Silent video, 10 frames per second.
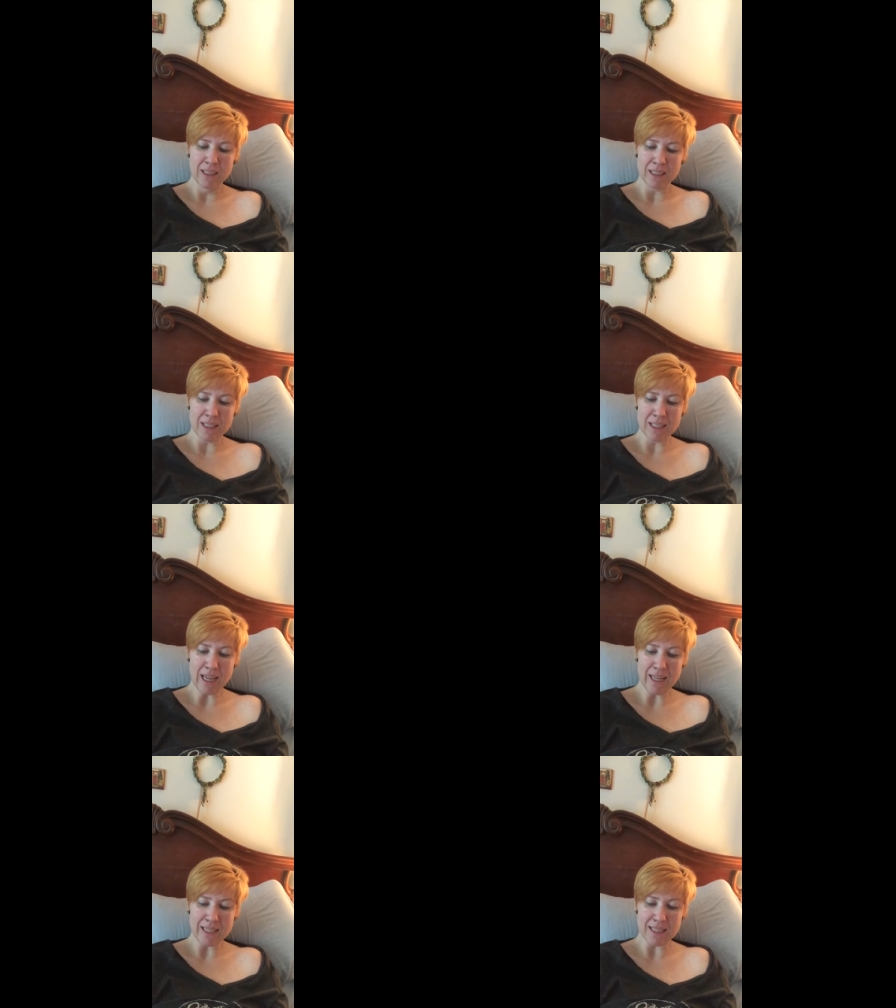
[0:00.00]
The
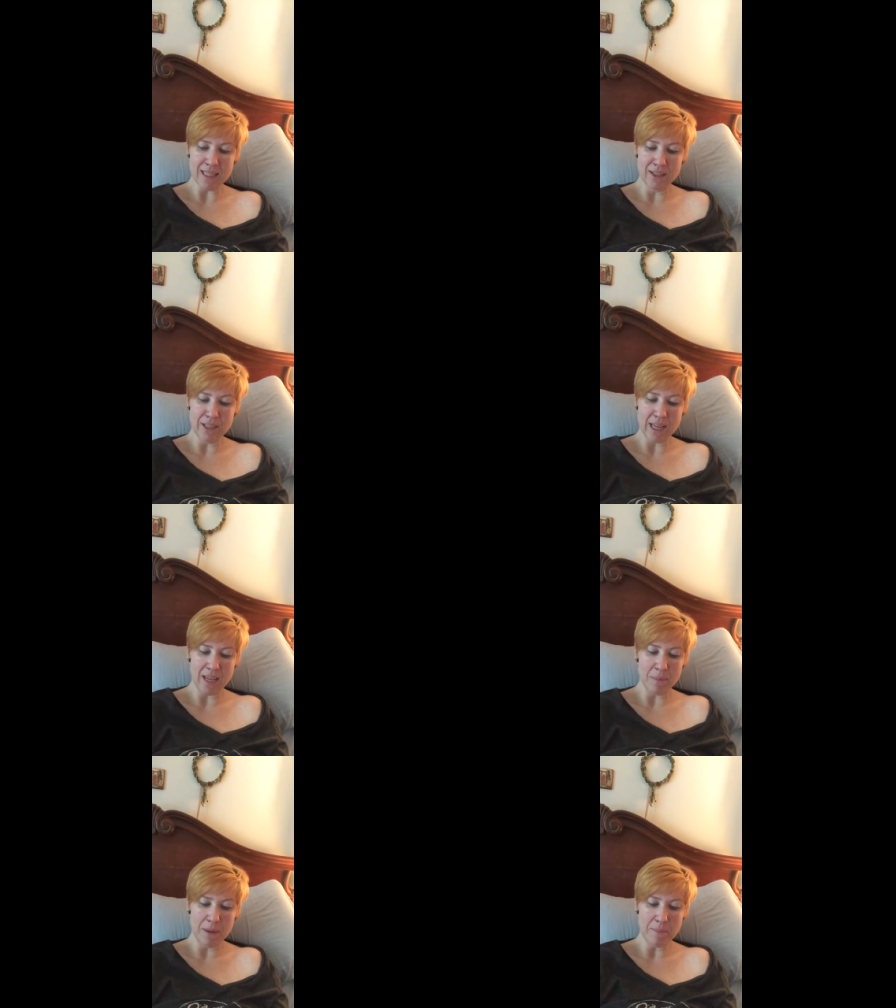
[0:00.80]
science center,
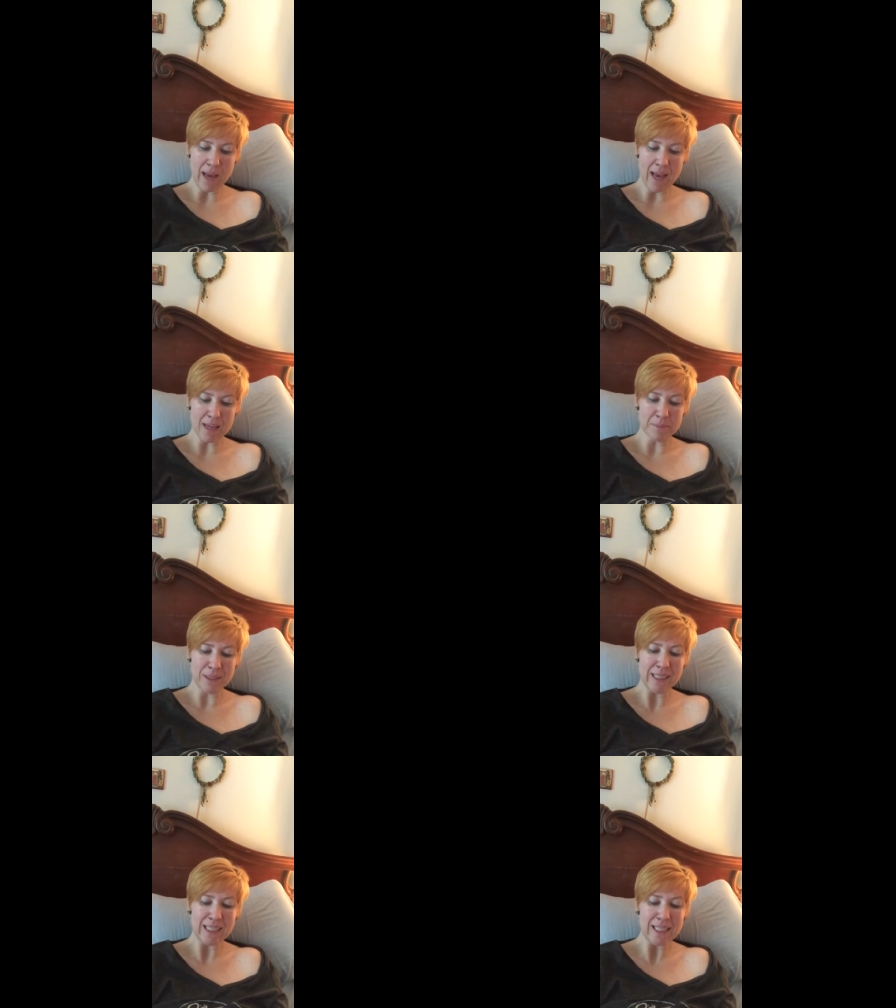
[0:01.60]
take me back,
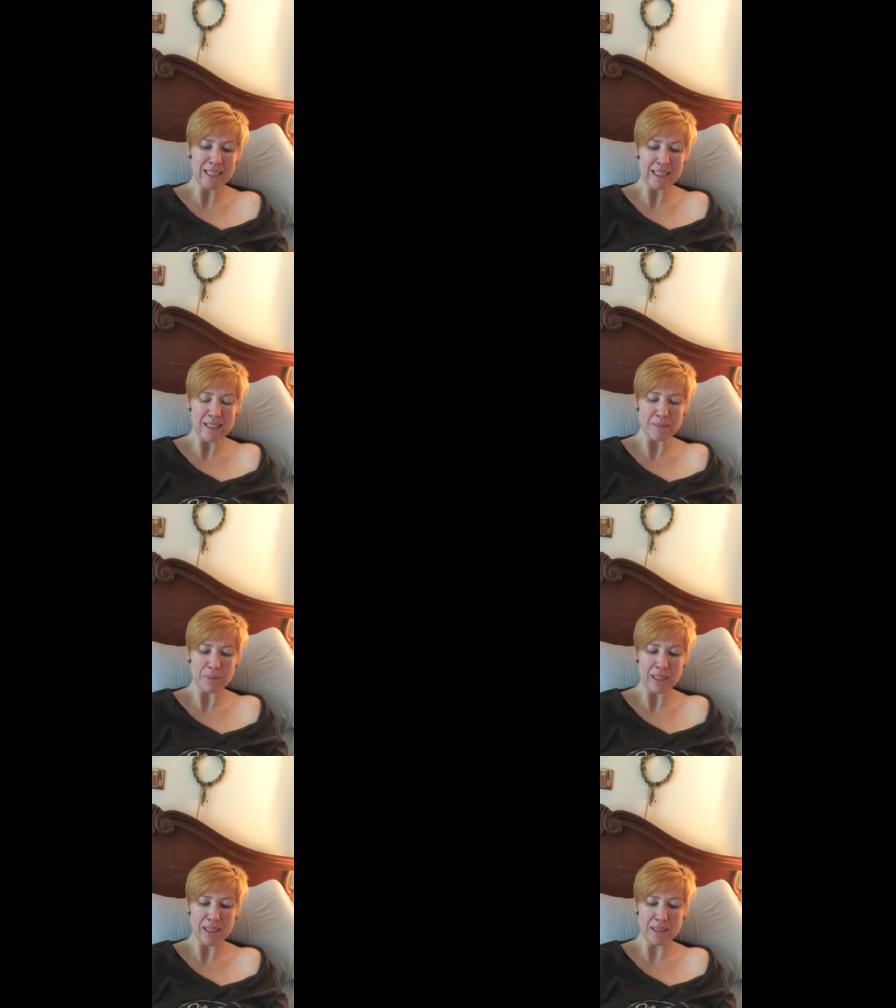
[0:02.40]
please,
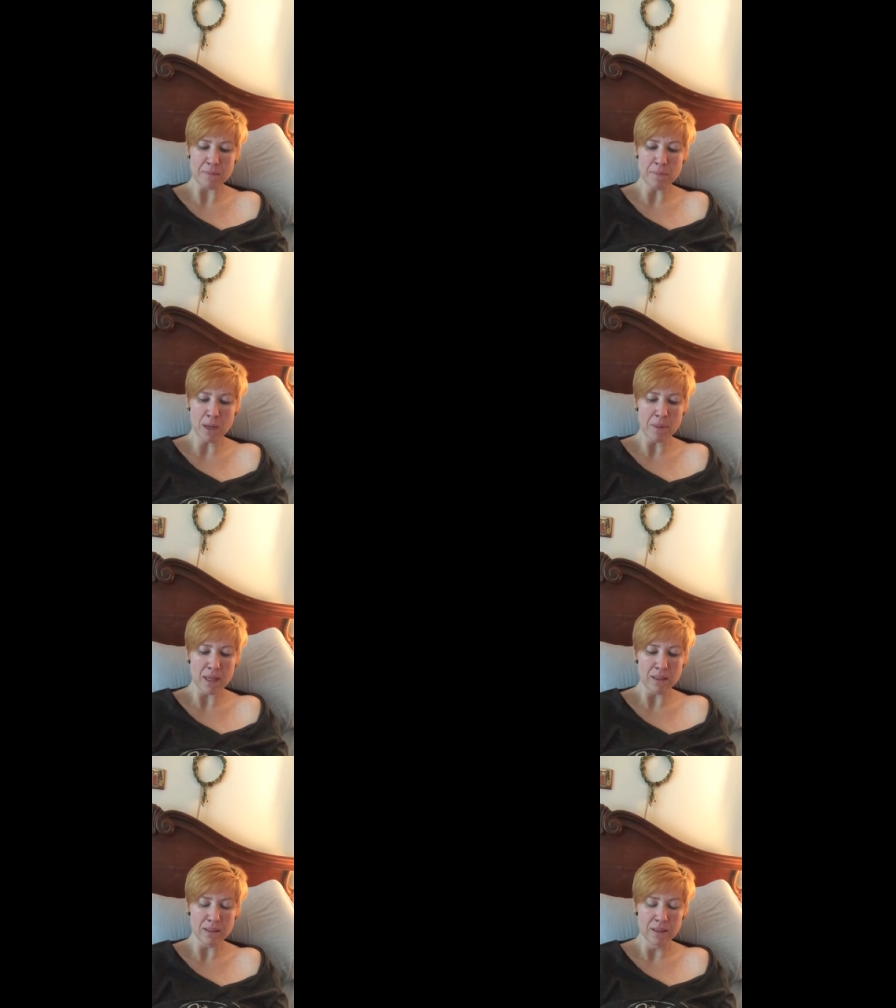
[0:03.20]
please,
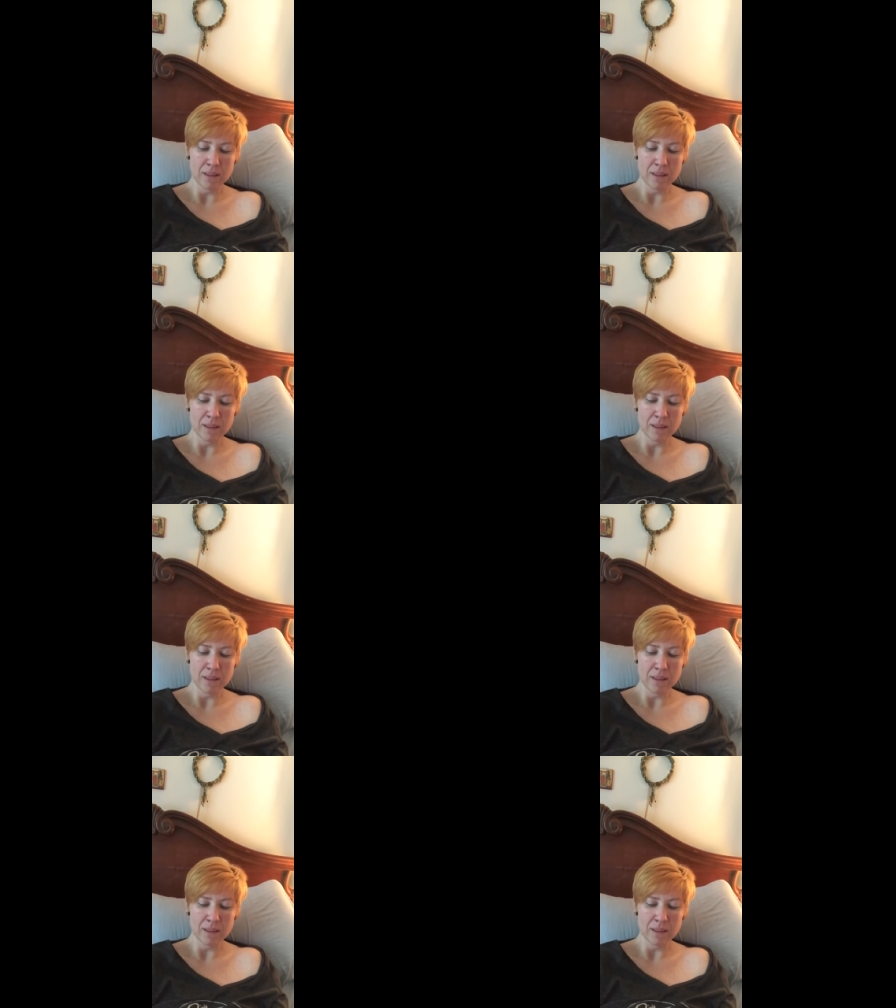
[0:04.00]
Mama.